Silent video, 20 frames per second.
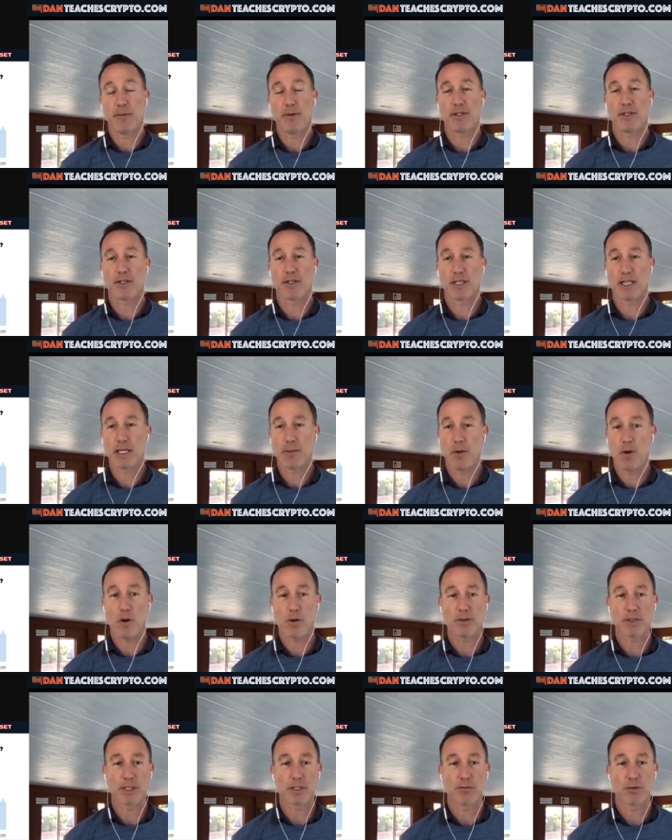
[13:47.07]
I'm just going to keep
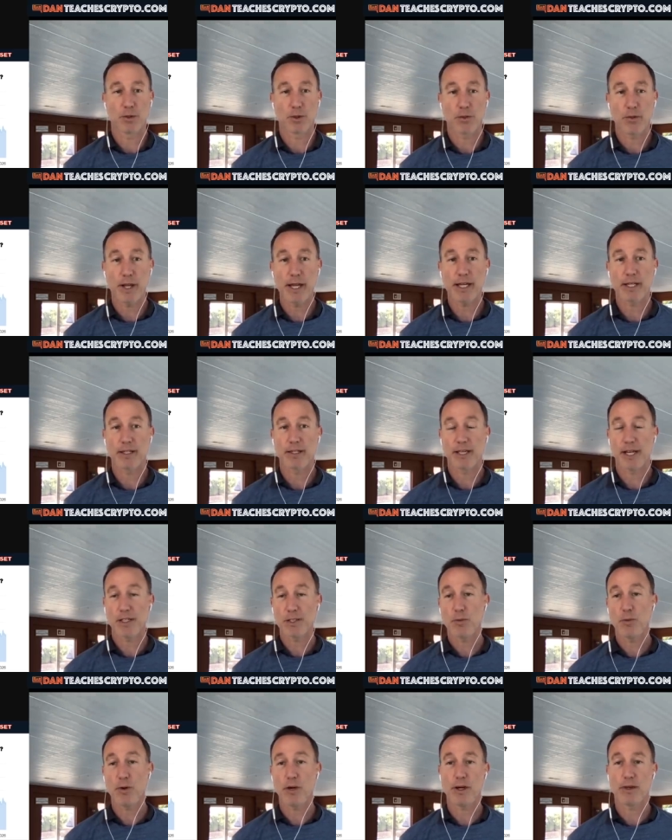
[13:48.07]
holding. Well, great.
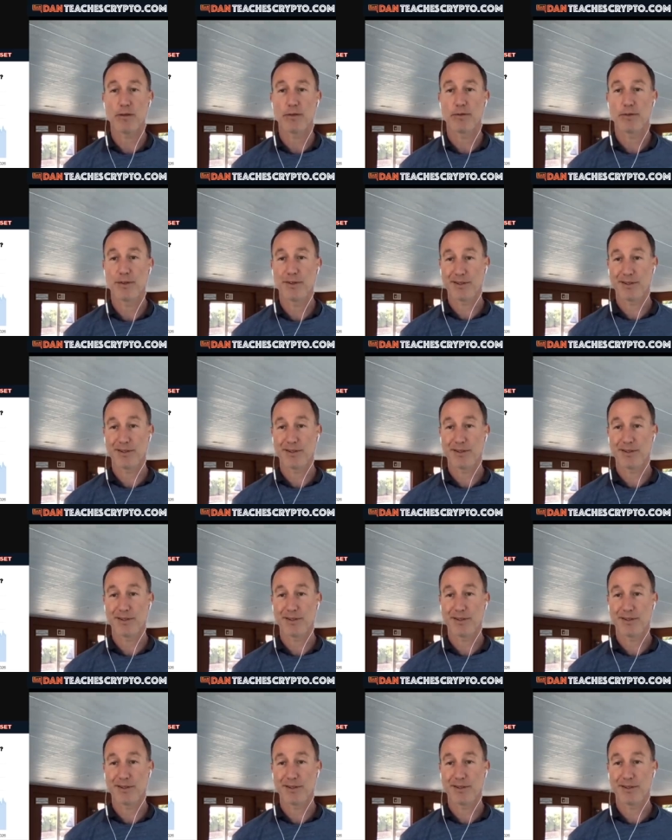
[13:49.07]
Guess what?